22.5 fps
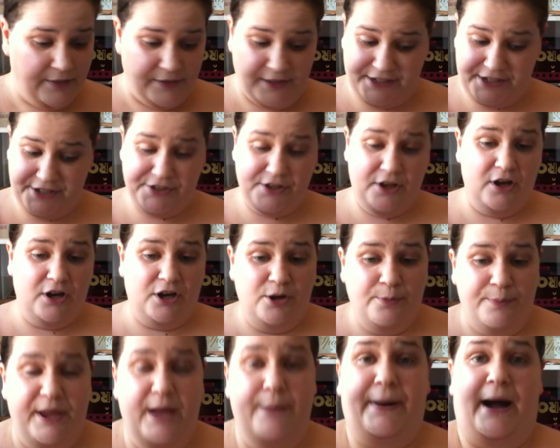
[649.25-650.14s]
This is all
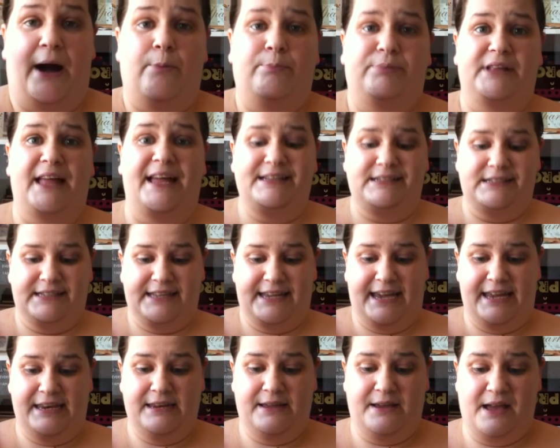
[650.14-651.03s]
going to be about
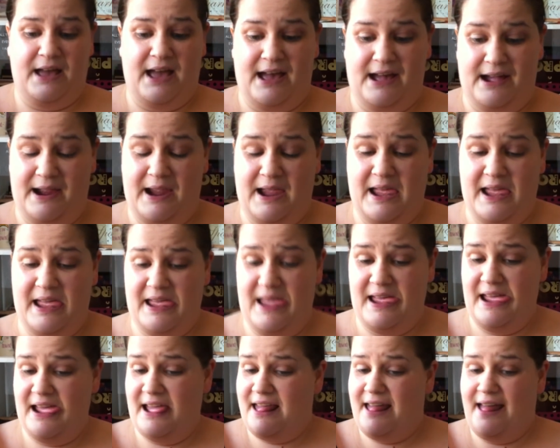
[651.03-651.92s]
blending.
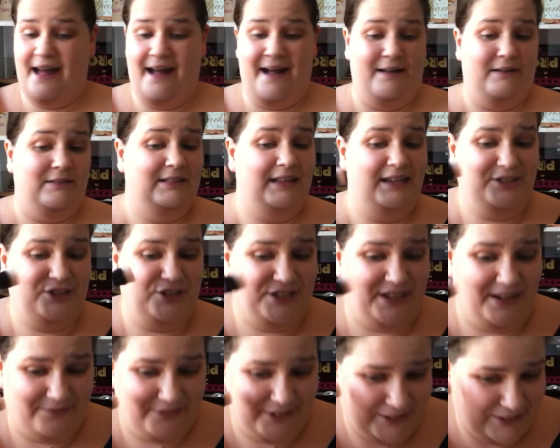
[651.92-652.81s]
Yeah, let's
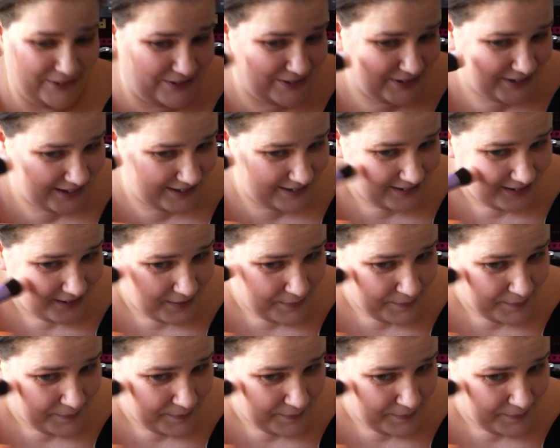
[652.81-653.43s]
just have a look.